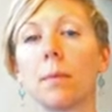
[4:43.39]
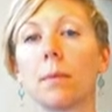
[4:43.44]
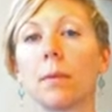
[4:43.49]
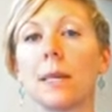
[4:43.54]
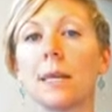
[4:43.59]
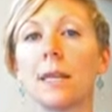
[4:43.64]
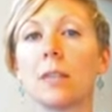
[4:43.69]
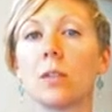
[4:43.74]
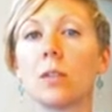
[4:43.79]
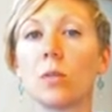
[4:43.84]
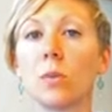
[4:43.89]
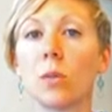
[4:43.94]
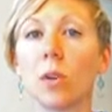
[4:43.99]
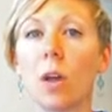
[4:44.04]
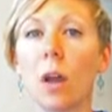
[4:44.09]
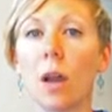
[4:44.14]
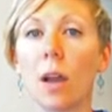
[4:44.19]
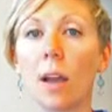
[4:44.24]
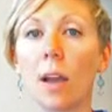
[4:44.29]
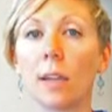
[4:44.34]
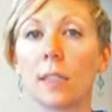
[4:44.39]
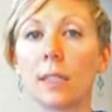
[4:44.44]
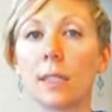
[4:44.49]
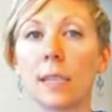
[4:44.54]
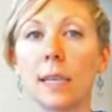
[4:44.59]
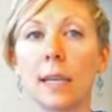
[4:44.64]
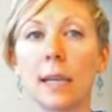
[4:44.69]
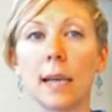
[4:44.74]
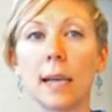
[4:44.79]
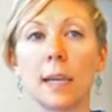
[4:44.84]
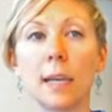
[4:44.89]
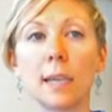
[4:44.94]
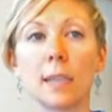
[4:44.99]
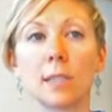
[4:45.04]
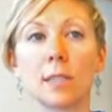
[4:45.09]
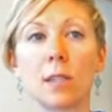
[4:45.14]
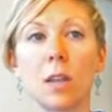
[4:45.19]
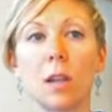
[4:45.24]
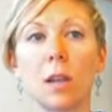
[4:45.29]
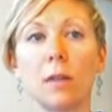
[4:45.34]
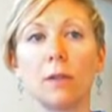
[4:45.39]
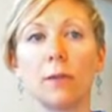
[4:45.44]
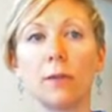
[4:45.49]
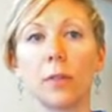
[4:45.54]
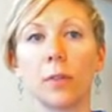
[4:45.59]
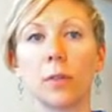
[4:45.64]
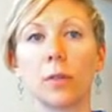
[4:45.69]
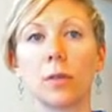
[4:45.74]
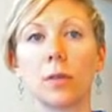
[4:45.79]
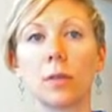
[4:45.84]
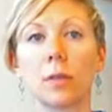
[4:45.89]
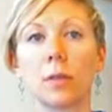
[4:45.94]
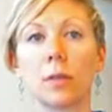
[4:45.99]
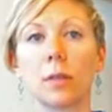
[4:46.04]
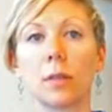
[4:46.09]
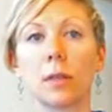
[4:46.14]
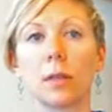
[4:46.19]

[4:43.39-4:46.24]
Please do not eat any solid foods.